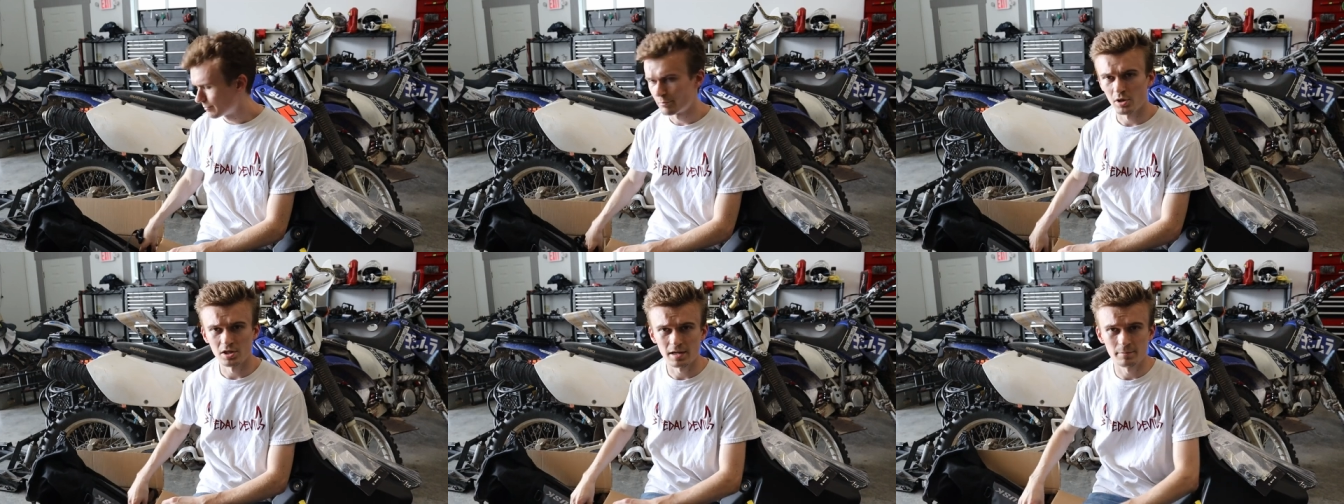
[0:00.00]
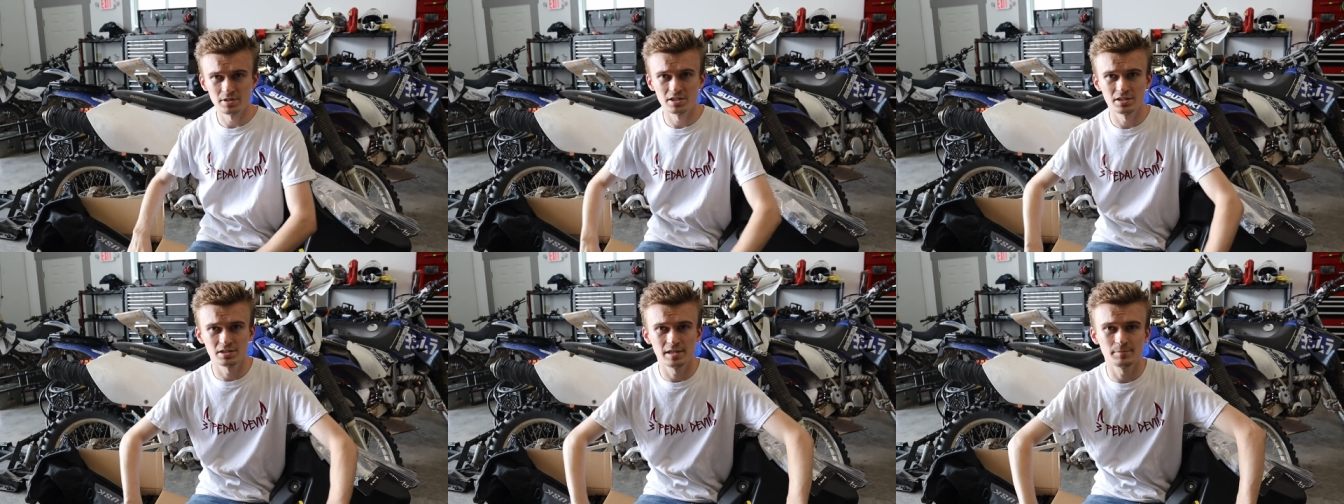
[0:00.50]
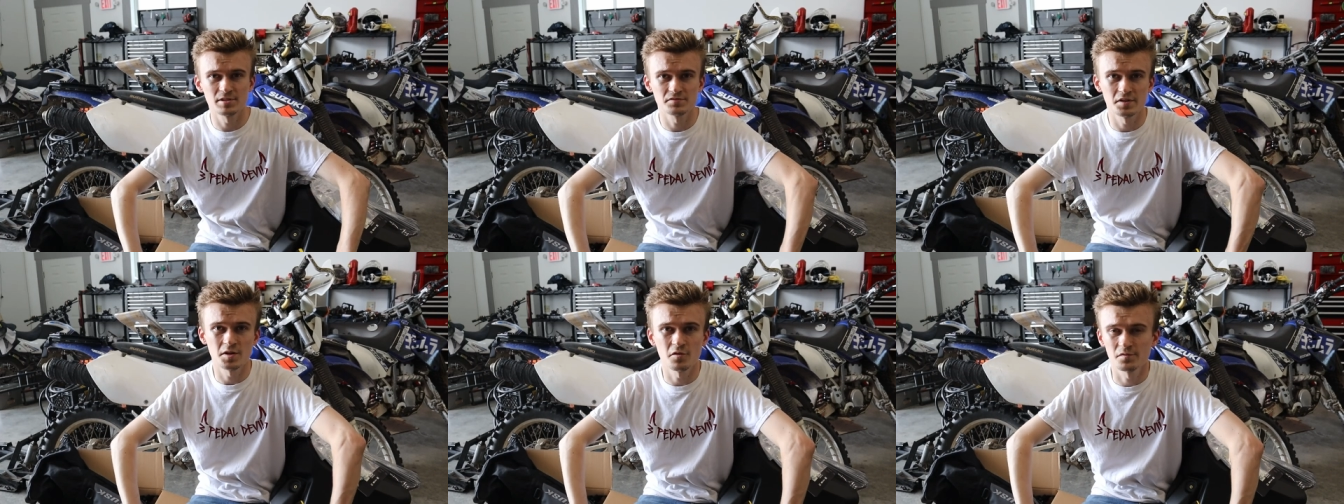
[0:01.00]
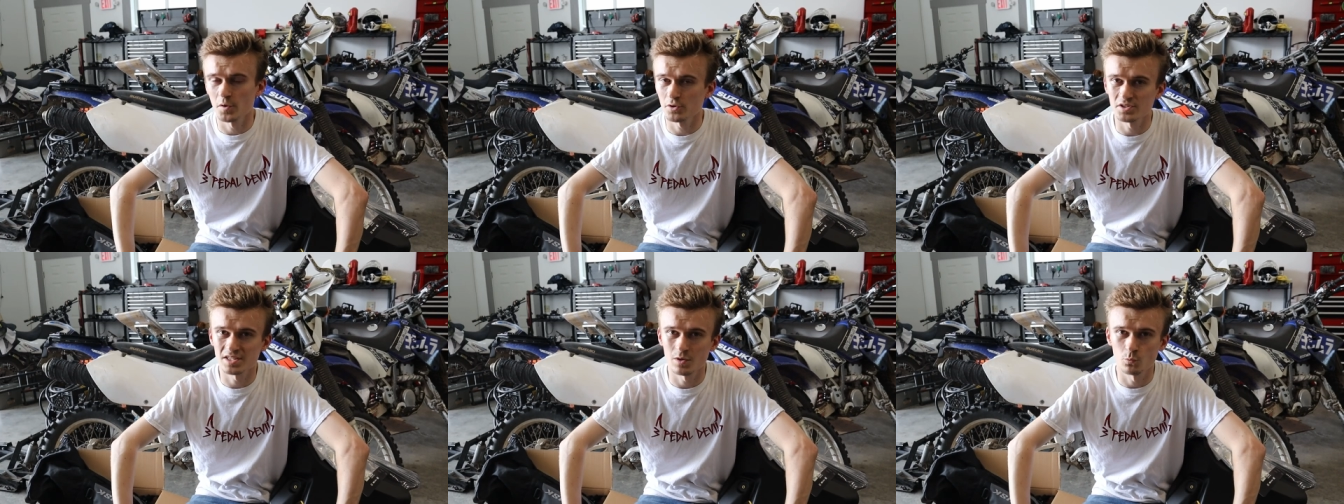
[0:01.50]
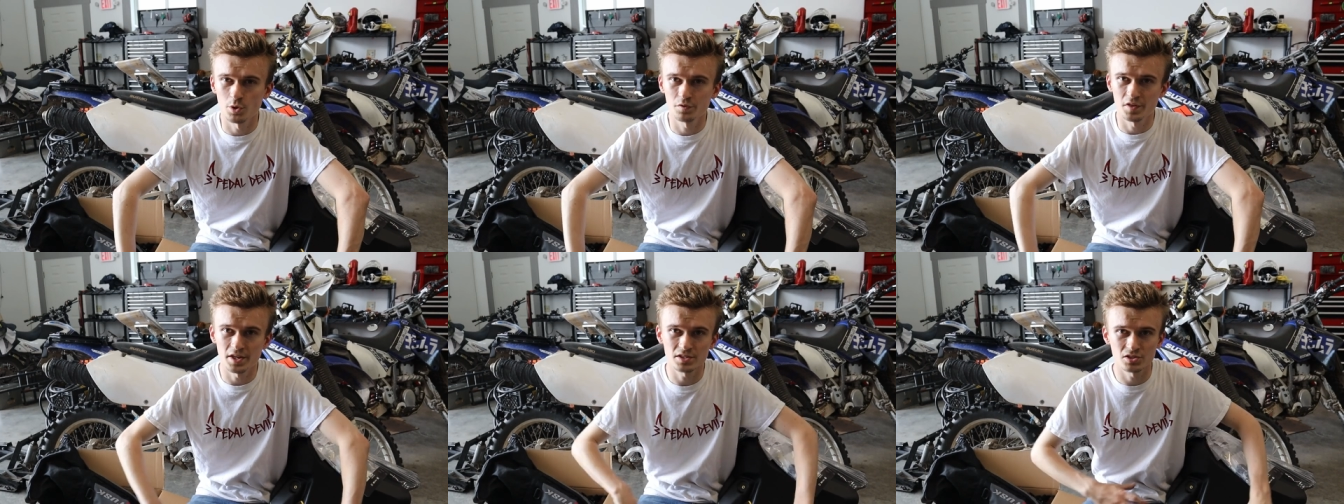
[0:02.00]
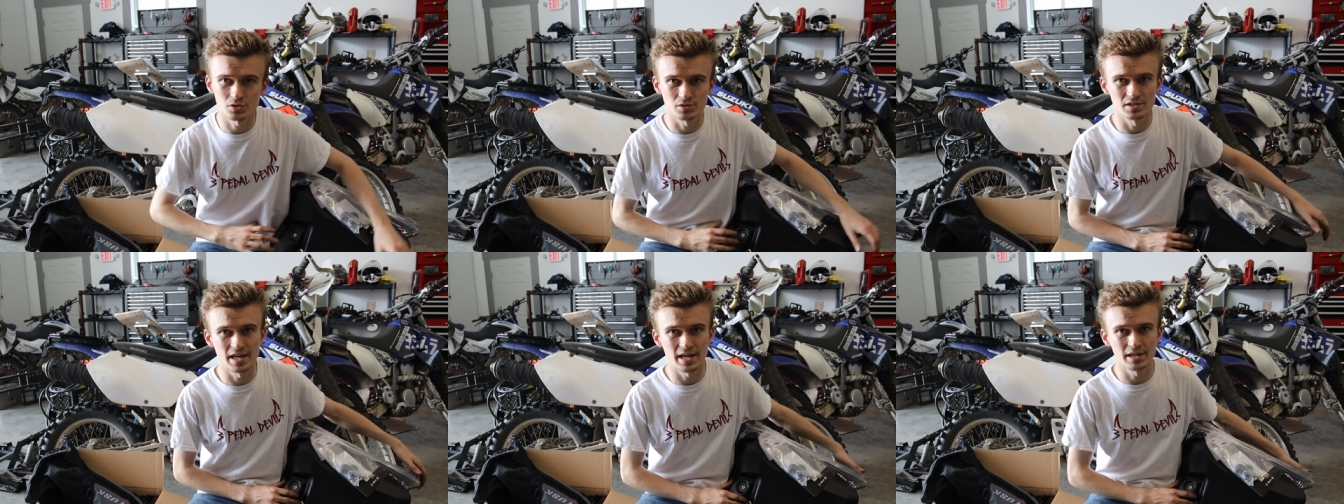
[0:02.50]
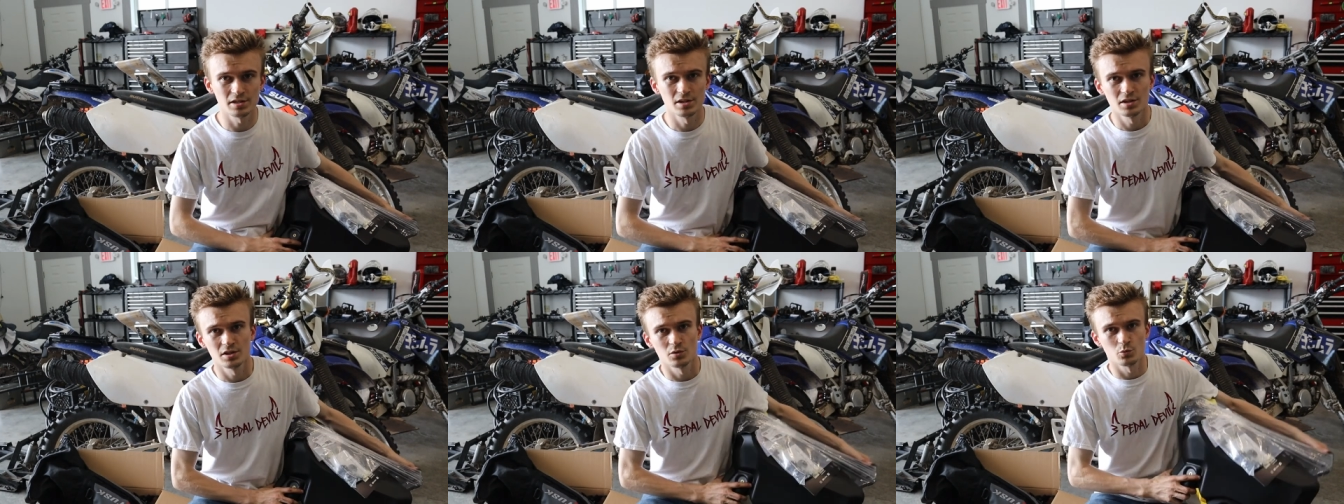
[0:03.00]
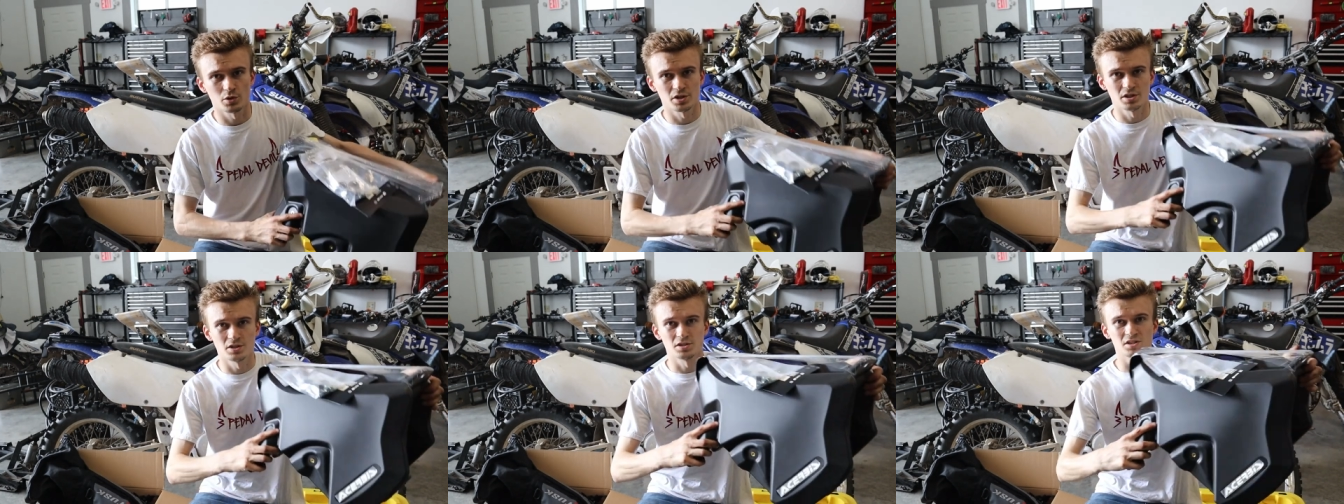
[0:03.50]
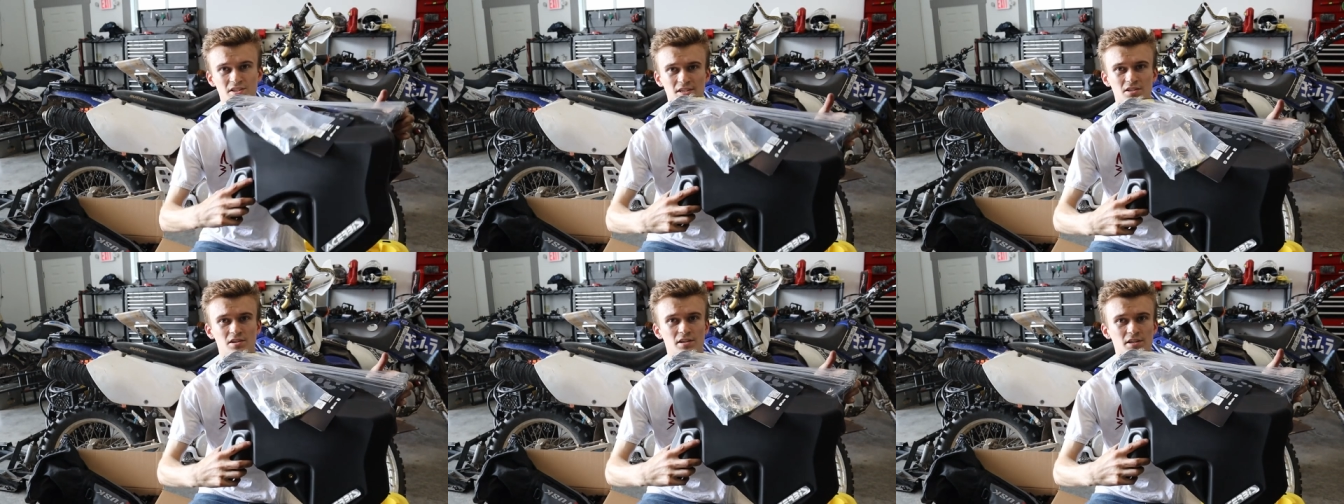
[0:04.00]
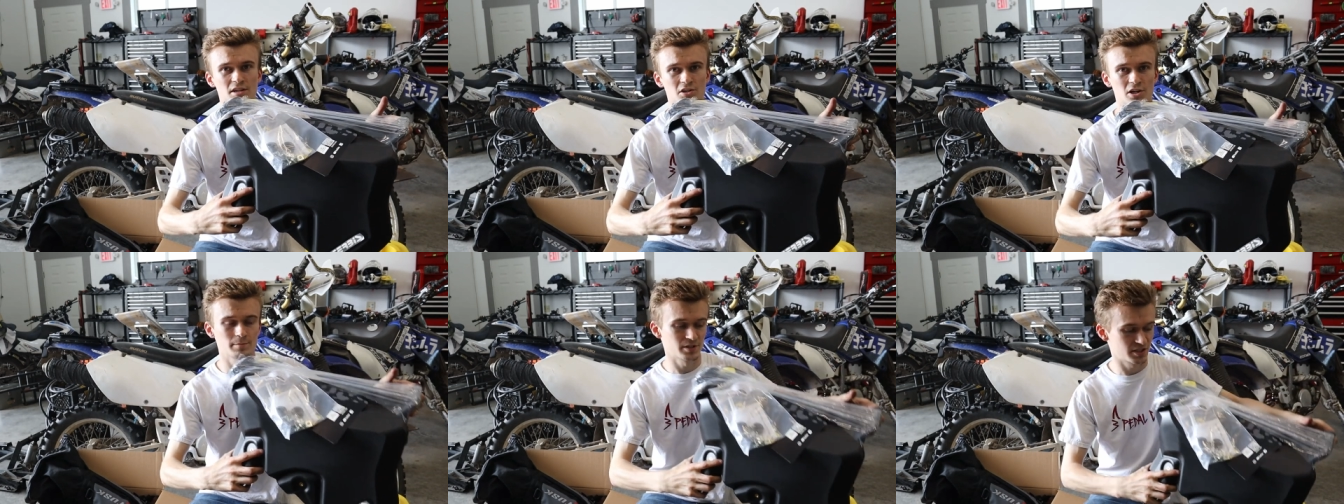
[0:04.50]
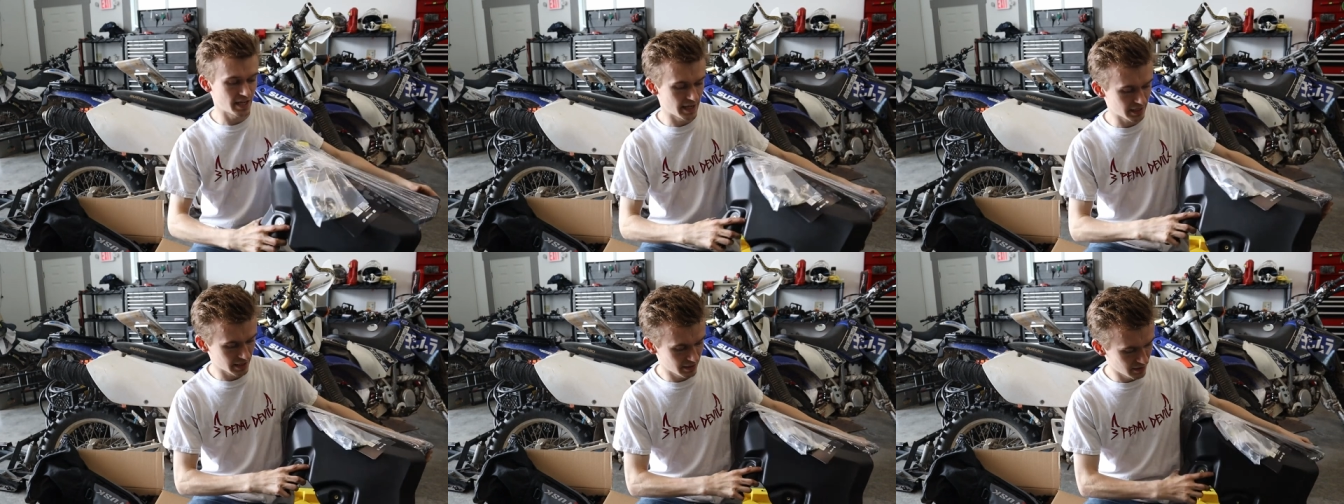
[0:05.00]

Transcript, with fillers: But I'm gonna keep this video focused on one thing. So today we're gonna stick to the Acerbis tank.